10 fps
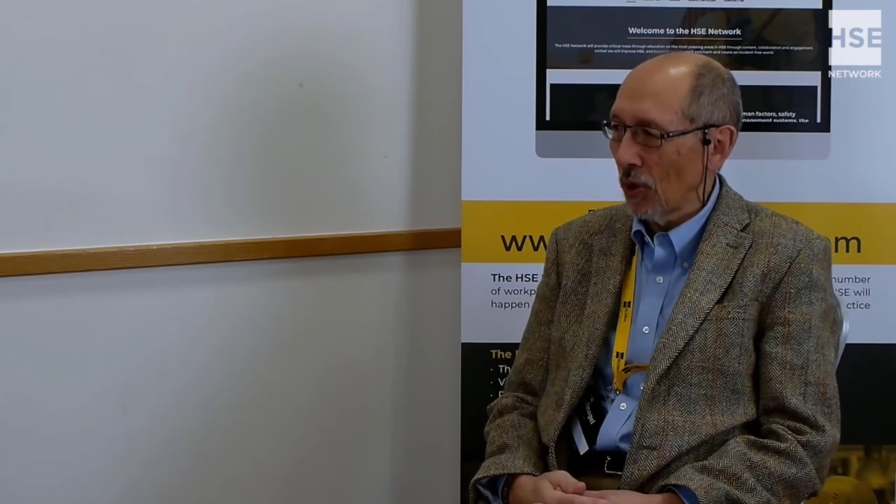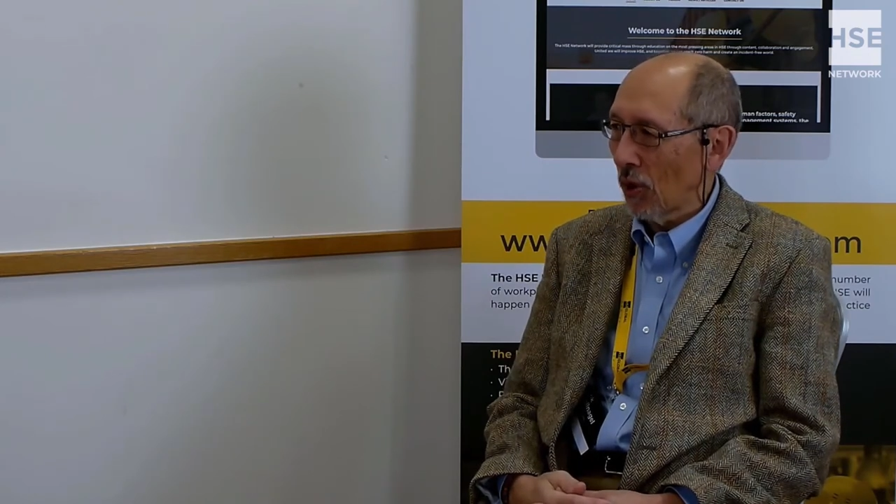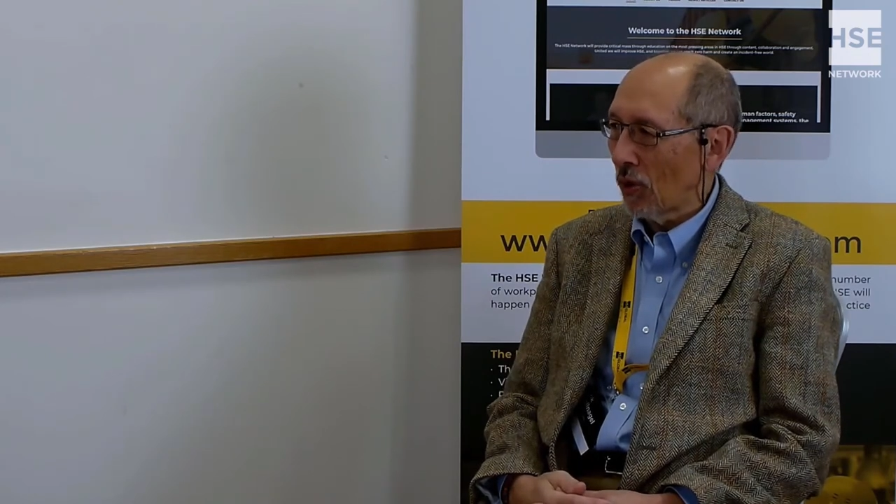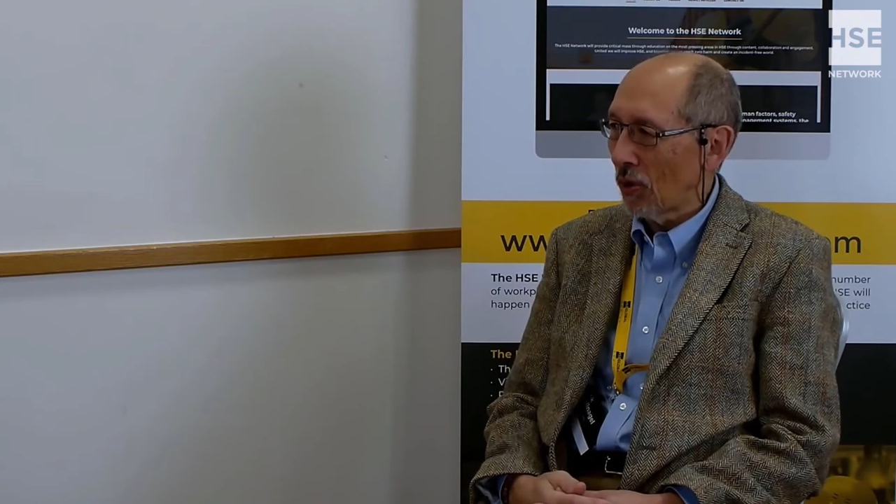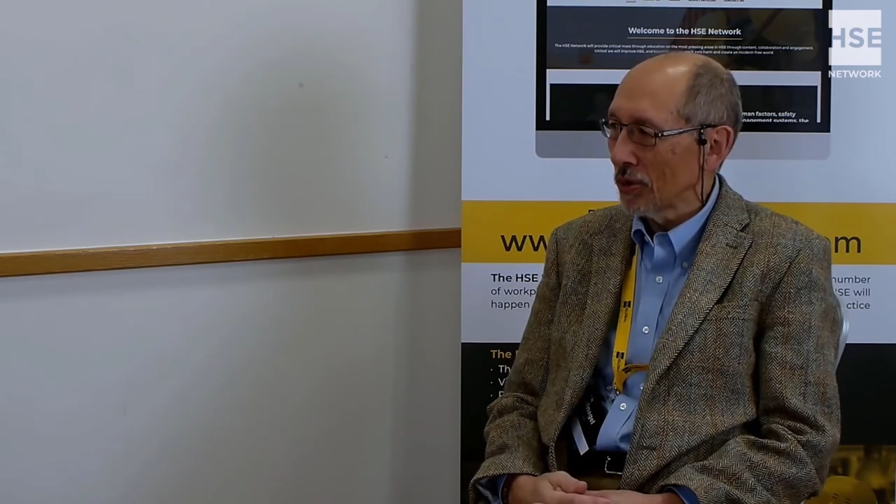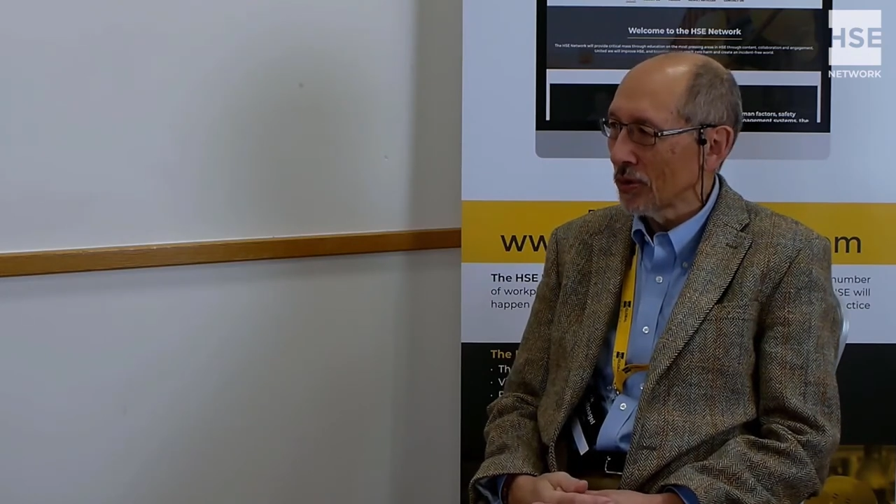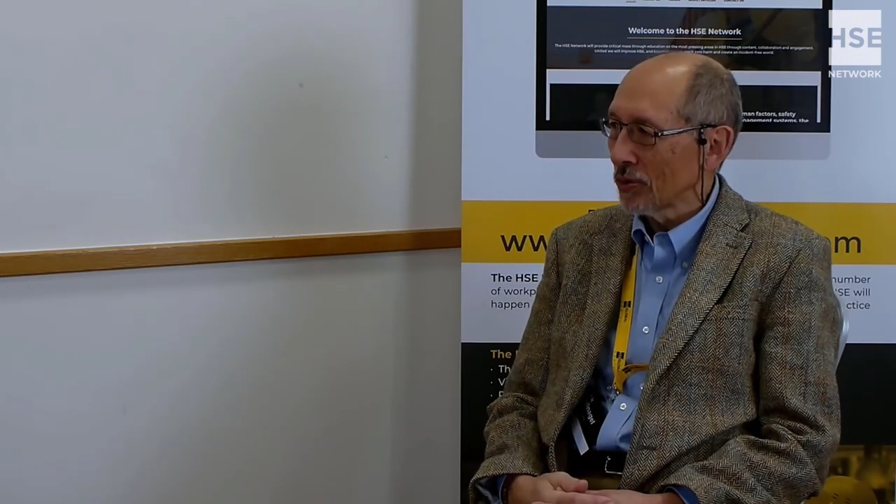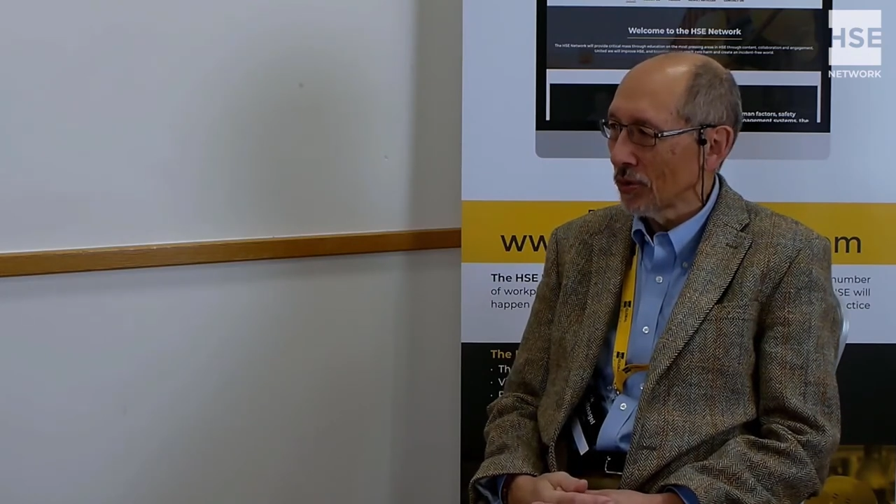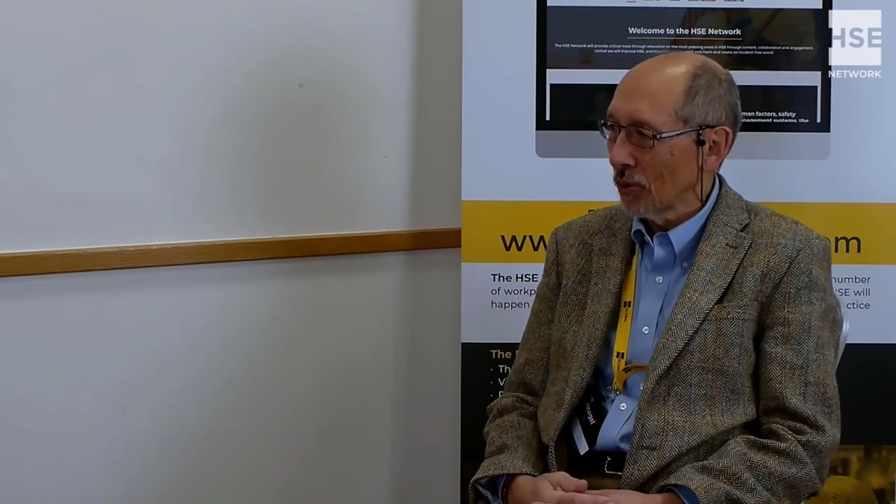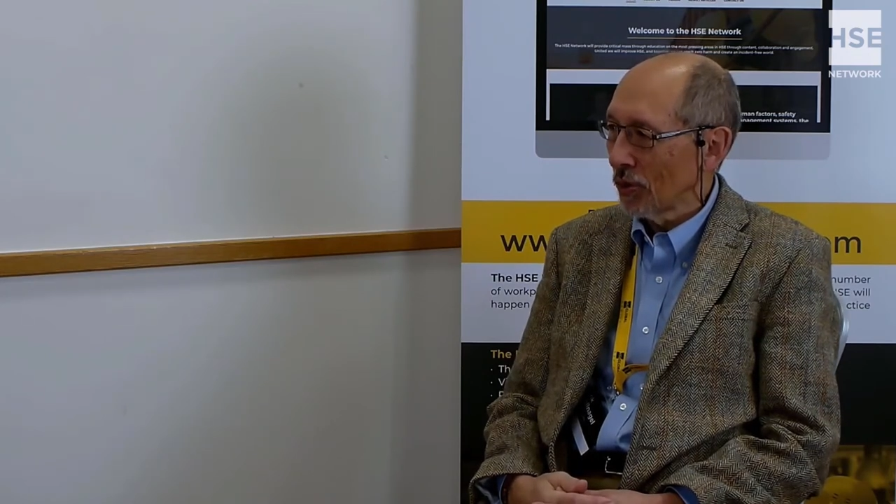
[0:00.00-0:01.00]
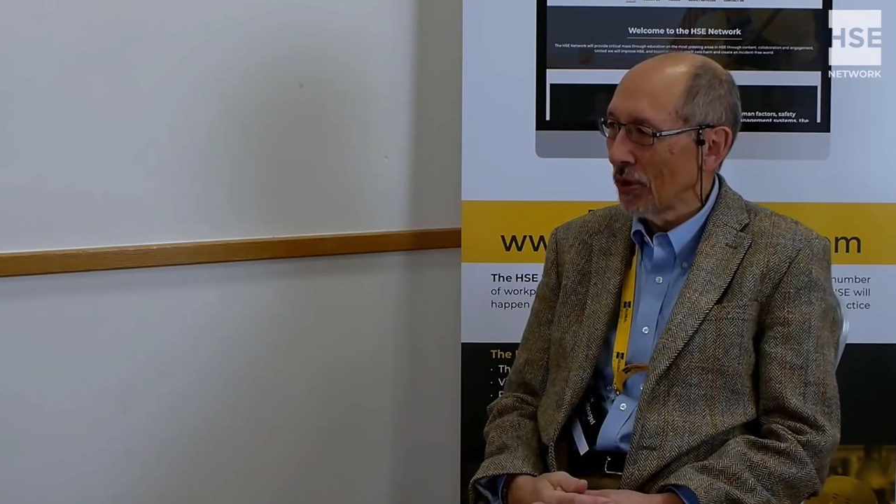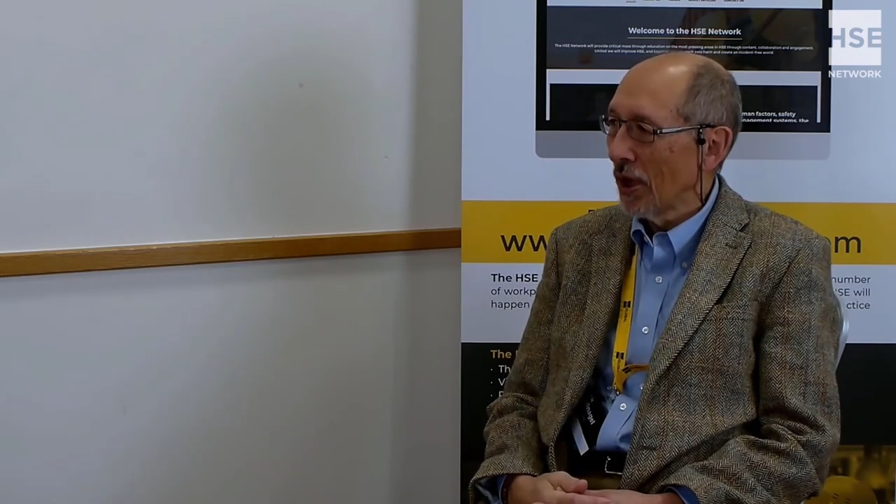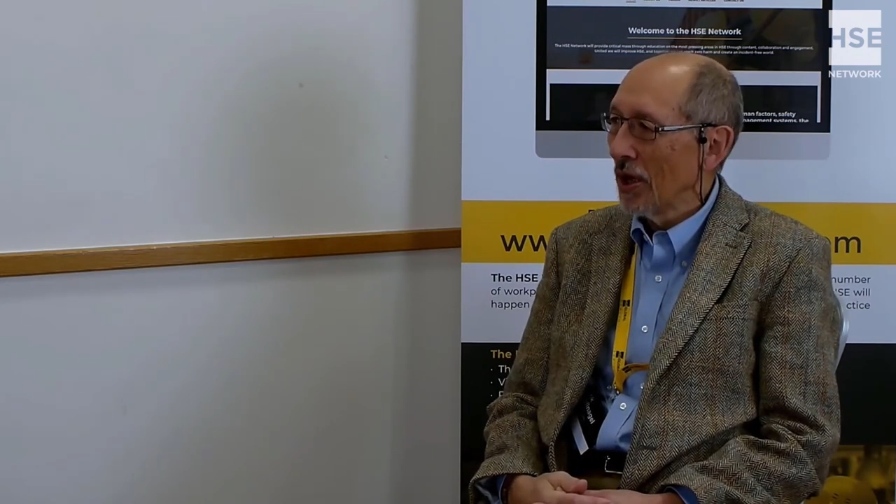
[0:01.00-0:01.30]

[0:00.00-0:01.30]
law or a new rule,